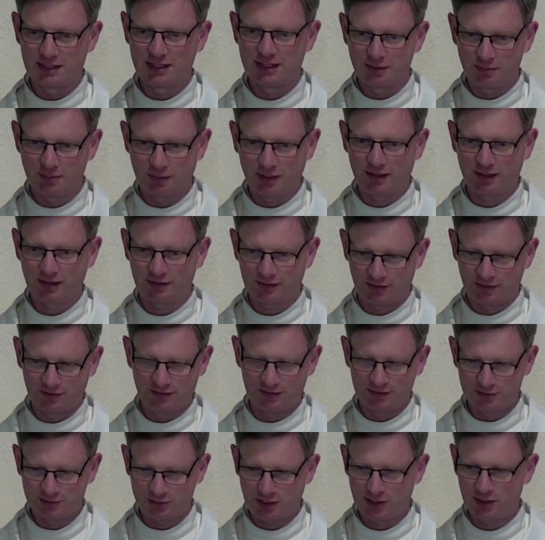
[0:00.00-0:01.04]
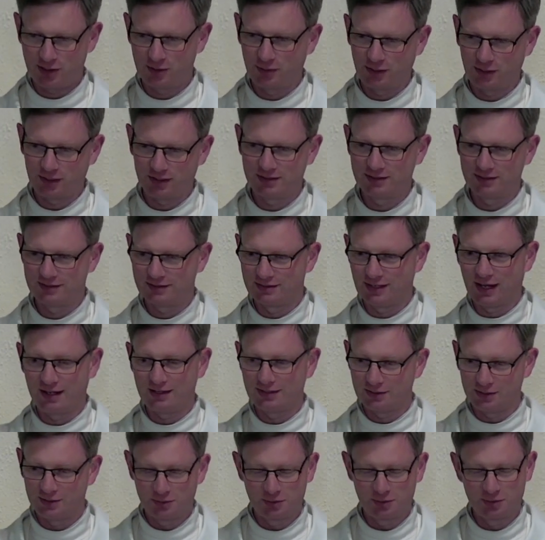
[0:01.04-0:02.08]
in the back on this trailer behind
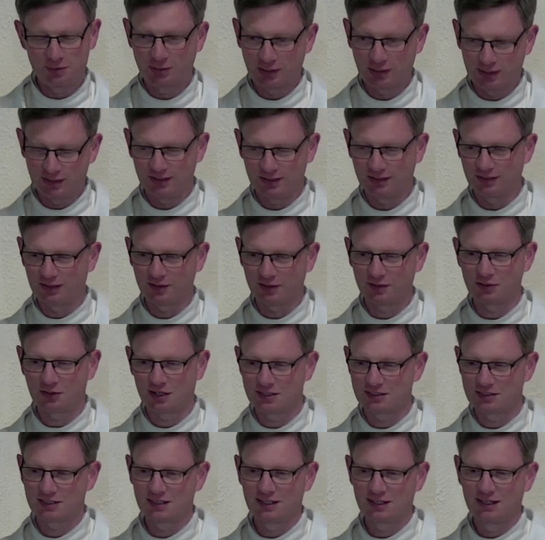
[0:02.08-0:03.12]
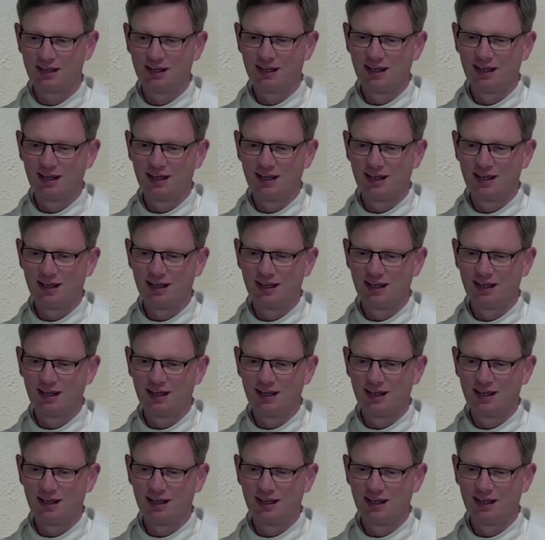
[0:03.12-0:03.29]
Daddy, who was pedaling like crazy.